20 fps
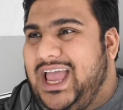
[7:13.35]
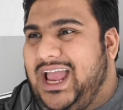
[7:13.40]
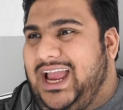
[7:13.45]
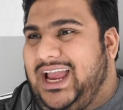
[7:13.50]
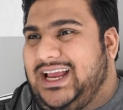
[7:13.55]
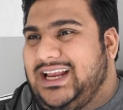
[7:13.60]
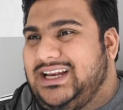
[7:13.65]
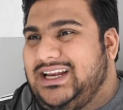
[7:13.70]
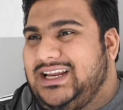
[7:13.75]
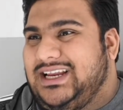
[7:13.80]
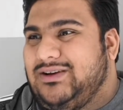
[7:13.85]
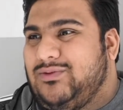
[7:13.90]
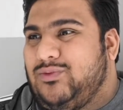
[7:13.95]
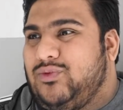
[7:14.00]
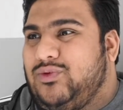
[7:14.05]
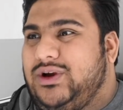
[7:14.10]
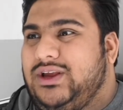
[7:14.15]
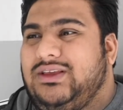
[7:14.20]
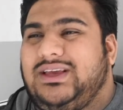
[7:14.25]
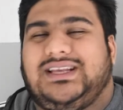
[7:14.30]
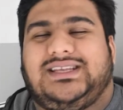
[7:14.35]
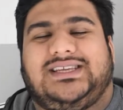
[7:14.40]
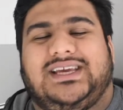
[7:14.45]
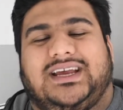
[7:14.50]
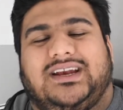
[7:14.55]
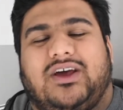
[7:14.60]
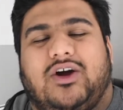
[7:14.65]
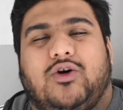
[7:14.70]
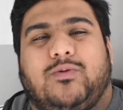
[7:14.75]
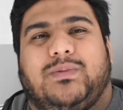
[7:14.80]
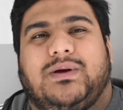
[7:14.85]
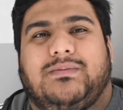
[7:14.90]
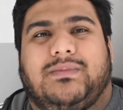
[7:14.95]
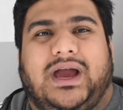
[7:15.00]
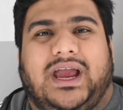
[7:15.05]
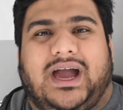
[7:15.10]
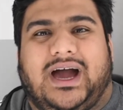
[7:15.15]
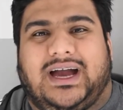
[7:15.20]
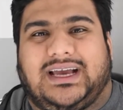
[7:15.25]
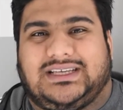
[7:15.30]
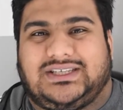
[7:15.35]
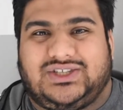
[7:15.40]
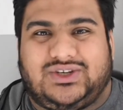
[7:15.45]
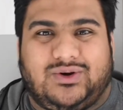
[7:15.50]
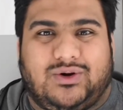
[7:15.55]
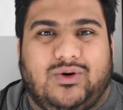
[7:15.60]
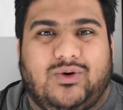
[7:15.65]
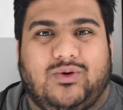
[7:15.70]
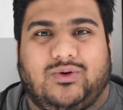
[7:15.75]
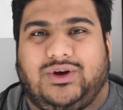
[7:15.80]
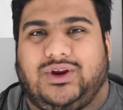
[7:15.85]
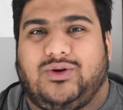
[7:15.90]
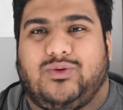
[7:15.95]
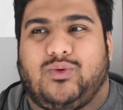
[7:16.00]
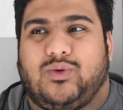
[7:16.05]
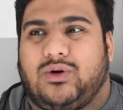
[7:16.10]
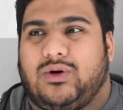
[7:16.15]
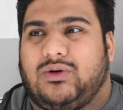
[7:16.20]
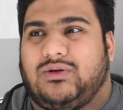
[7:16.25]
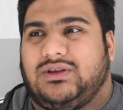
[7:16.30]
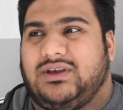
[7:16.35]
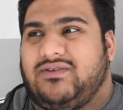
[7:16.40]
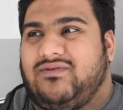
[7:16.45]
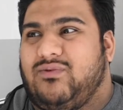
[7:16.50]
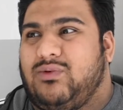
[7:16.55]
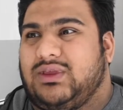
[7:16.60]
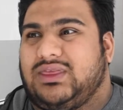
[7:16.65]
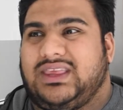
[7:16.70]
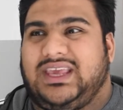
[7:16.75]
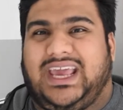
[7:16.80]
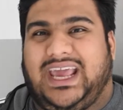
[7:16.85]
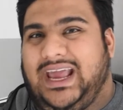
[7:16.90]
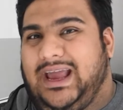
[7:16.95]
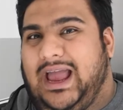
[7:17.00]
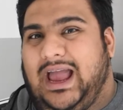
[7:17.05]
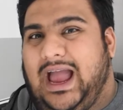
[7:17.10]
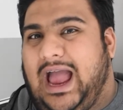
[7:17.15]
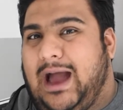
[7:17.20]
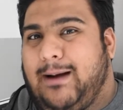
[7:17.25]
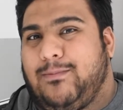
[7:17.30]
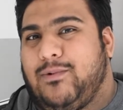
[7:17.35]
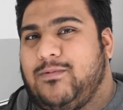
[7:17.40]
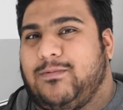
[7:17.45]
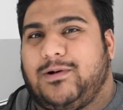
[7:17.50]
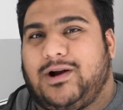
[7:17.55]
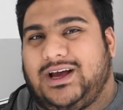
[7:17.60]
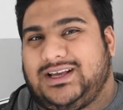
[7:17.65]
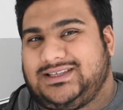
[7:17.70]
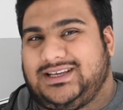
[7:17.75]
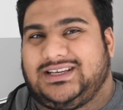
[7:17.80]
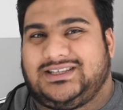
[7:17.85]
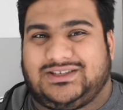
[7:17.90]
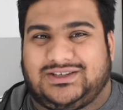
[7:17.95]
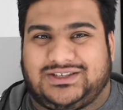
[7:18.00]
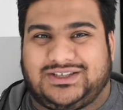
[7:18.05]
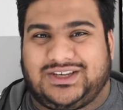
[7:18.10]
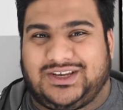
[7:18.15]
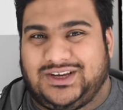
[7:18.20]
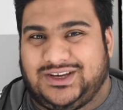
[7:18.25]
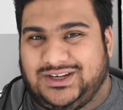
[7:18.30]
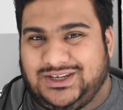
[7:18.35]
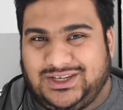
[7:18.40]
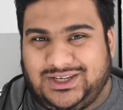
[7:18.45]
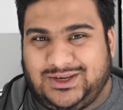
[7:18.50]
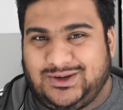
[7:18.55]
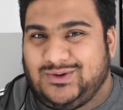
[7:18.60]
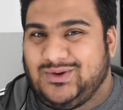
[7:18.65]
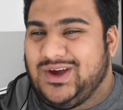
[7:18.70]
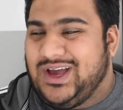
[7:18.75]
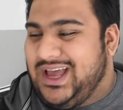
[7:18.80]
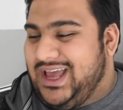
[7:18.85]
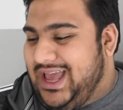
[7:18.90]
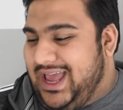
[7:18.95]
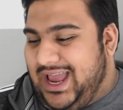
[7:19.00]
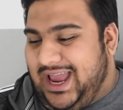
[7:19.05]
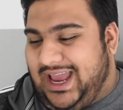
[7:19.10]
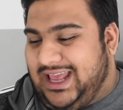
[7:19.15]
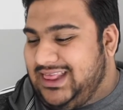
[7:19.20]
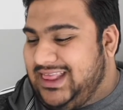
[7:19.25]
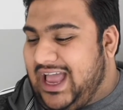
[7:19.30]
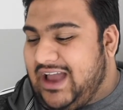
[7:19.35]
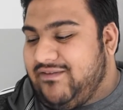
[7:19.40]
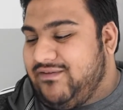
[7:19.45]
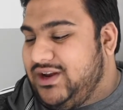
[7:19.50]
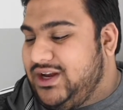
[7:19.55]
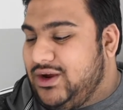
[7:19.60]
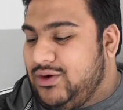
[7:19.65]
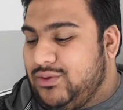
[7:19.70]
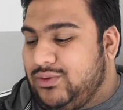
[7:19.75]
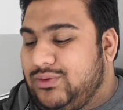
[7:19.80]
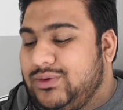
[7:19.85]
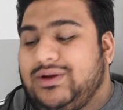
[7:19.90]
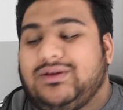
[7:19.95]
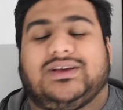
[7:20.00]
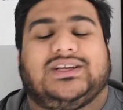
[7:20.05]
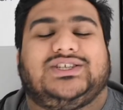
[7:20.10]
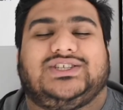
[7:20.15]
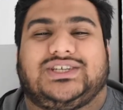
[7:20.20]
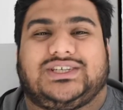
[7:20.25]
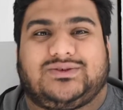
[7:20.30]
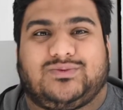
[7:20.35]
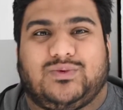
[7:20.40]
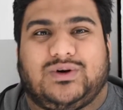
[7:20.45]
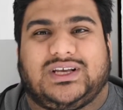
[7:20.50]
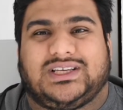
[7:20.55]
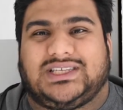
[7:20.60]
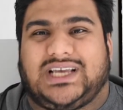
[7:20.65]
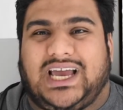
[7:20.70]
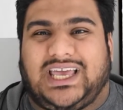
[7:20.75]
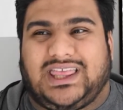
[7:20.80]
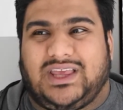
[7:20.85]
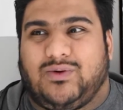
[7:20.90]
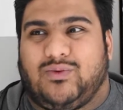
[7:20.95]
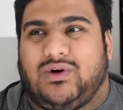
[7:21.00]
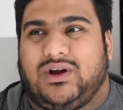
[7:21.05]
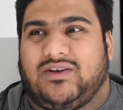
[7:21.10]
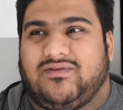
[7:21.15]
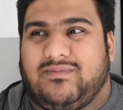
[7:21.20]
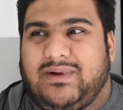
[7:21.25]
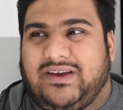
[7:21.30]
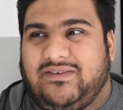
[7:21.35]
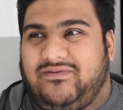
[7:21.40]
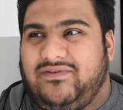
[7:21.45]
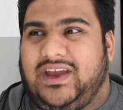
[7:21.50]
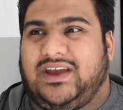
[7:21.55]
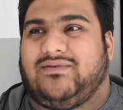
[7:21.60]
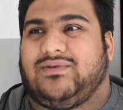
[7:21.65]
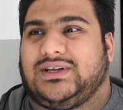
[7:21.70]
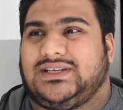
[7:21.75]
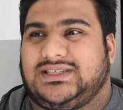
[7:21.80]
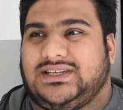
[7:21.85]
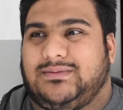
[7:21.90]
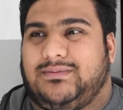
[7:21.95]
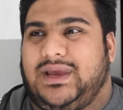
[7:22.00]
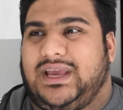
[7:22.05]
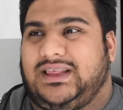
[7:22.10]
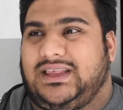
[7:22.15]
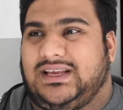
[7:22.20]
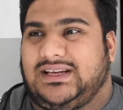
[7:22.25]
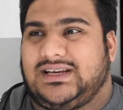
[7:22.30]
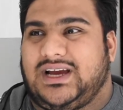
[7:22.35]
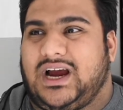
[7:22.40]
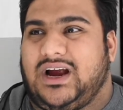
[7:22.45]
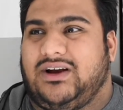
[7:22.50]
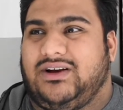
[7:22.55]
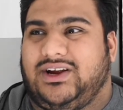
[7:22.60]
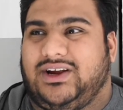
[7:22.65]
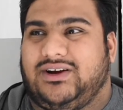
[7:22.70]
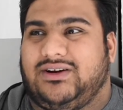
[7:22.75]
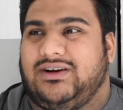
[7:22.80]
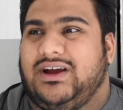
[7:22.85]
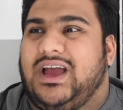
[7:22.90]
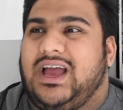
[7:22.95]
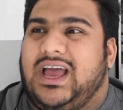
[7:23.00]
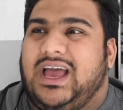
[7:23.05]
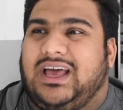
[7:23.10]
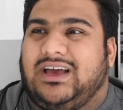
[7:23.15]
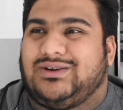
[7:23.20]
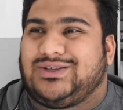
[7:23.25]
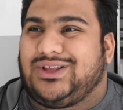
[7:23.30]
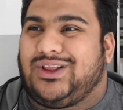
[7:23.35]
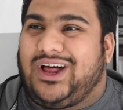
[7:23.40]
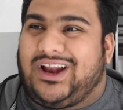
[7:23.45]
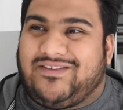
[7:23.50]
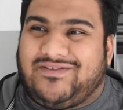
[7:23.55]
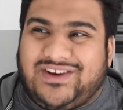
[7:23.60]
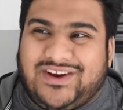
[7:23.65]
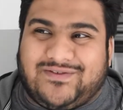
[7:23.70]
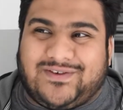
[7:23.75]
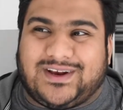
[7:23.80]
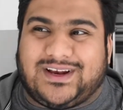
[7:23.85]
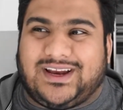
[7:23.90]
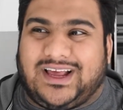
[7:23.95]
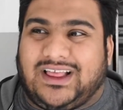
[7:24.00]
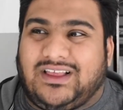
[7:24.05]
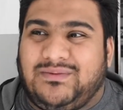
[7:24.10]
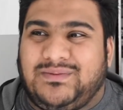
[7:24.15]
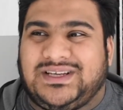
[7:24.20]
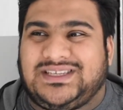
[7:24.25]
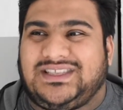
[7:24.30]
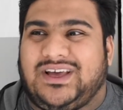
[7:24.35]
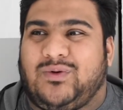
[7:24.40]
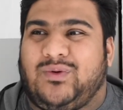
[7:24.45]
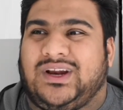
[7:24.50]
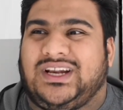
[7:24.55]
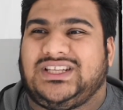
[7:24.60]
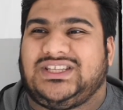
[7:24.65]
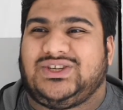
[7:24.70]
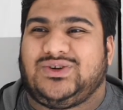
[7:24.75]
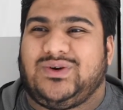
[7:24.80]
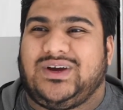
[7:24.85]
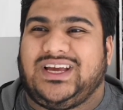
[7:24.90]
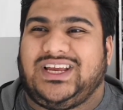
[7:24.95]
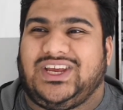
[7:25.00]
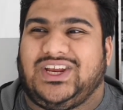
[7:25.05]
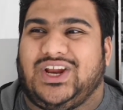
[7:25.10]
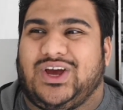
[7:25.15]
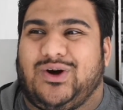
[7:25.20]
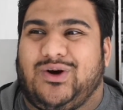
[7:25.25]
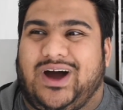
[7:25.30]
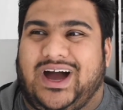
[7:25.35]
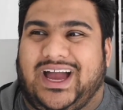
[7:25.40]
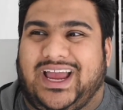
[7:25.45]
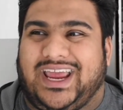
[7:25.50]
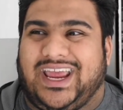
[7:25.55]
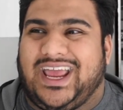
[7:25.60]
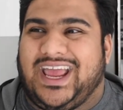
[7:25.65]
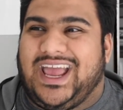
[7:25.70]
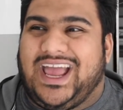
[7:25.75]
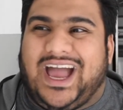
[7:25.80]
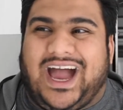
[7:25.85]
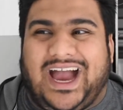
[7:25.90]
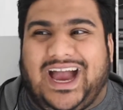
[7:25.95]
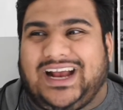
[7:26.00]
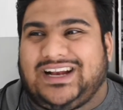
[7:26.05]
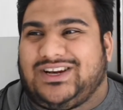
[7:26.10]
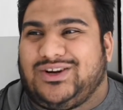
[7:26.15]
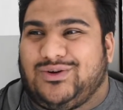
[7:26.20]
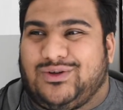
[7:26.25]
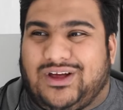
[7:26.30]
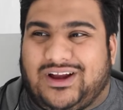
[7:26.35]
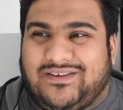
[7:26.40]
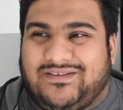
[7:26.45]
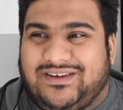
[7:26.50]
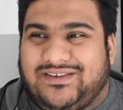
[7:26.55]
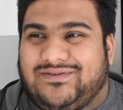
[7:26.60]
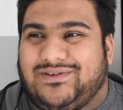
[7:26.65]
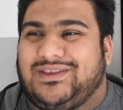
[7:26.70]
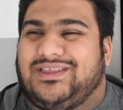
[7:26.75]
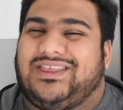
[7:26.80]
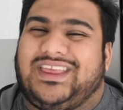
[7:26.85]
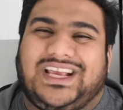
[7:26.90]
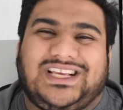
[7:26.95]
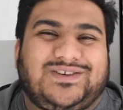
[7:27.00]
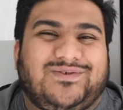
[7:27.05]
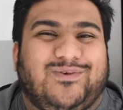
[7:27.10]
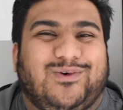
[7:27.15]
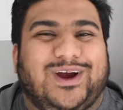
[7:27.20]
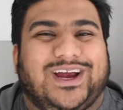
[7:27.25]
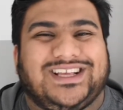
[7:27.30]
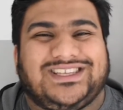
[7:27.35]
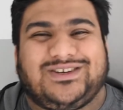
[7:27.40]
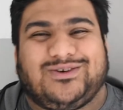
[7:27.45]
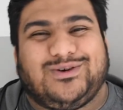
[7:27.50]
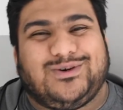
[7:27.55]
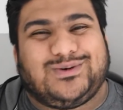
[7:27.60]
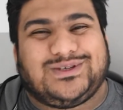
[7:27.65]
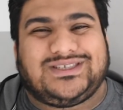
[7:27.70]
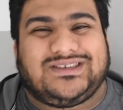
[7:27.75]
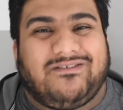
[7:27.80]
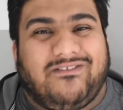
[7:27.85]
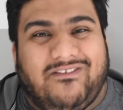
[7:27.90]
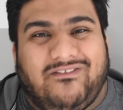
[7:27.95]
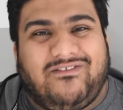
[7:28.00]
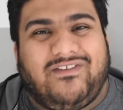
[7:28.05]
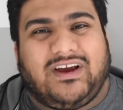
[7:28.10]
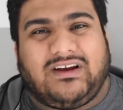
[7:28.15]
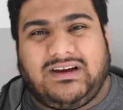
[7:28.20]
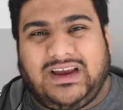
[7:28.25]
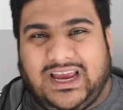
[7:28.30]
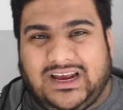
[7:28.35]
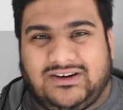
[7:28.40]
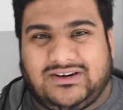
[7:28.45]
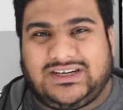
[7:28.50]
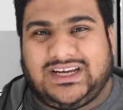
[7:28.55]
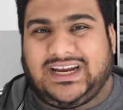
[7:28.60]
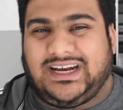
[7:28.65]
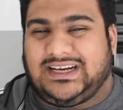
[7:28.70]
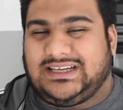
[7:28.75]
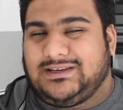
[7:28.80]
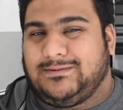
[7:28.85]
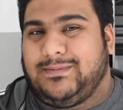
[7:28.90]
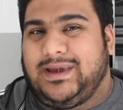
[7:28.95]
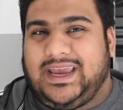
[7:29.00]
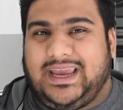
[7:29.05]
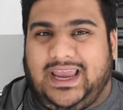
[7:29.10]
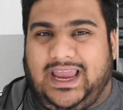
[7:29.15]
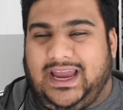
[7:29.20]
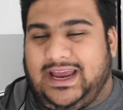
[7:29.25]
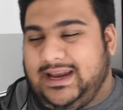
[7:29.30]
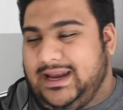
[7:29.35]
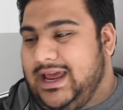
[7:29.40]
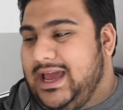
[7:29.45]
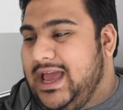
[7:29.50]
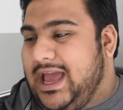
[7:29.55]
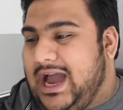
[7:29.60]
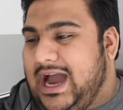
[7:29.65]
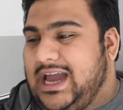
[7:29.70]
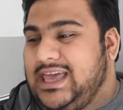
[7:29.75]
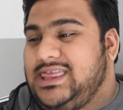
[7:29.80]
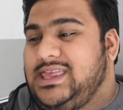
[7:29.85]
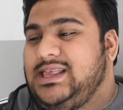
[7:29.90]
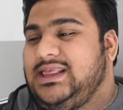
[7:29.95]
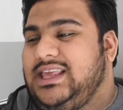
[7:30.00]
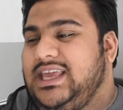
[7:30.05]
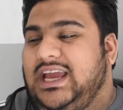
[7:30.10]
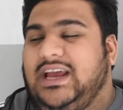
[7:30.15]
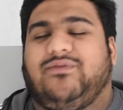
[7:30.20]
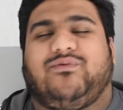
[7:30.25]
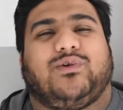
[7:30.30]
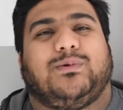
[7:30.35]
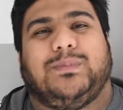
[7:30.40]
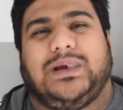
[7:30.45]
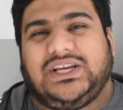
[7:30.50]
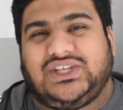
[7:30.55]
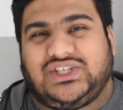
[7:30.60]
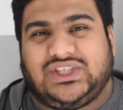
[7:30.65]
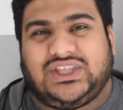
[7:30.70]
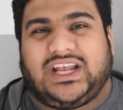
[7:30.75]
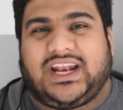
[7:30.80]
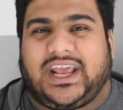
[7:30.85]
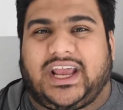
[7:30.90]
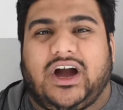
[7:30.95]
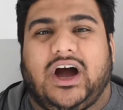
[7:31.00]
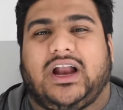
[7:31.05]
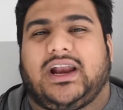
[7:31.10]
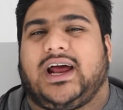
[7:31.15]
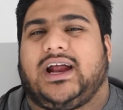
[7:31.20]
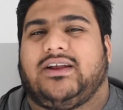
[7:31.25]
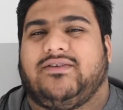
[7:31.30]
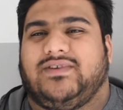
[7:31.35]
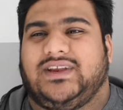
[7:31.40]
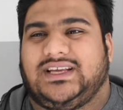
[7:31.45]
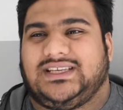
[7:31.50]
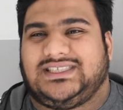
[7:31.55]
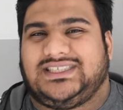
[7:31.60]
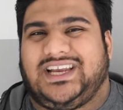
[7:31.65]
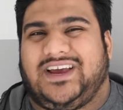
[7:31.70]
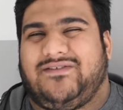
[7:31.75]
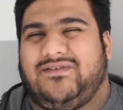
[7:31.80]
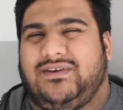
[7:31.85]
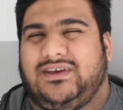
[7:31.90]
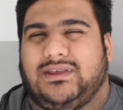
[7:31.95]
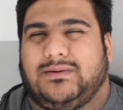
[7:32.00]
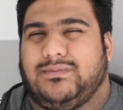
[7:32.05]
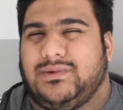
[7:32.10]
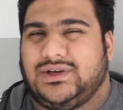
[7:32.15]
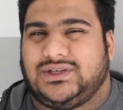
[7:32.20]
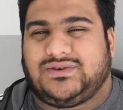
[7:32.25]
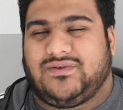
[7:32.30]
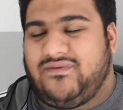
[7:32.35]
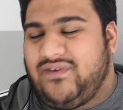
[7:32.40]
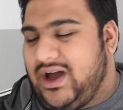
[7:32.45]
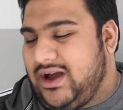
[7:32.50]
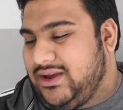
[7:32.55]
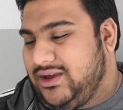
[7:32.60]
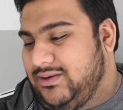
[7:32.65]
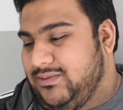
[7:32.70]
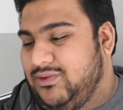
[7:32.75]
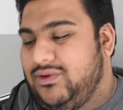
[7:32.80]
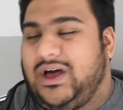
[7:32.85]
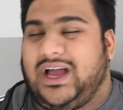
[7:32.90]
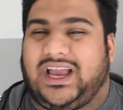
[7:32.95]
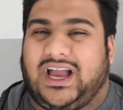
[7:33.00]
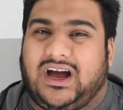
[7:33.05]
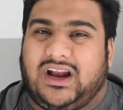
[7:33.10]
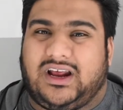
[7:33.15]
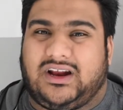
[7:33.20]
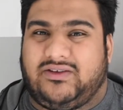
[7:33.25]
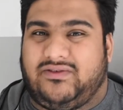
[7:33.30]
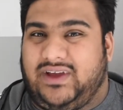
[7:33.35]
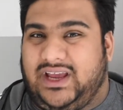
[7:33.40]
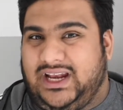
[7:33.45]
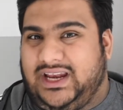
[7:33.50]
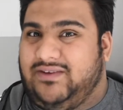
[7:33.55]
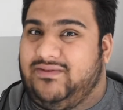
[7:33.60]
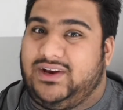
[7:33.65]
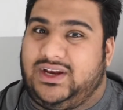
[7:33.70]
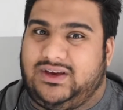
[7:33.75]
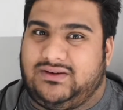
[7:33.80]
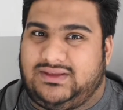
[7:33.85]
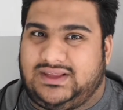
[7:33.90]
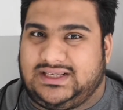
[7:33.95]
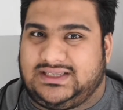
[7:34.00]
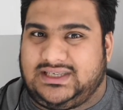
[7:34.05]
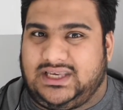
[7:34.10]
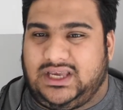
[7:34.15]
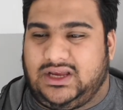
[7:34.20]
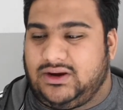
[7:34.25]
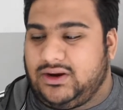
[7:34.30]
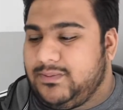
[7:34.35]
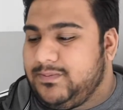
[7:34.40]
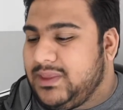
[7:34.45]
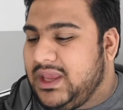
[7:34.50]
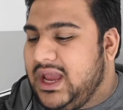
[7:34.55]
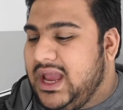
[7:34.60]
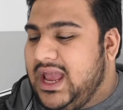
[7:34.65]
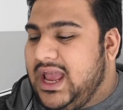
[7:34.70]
And it really did open my eyes to a whole new world of what the Apple processors could do. And that video really just was, I think, one of my favorites to make the entire year. There was a lot of different elements that went into it. I had to do a lot of different things for it. So it was very entertaining to make. And I think the information that I got out of it is definitely the most valuable I got out of any video this year.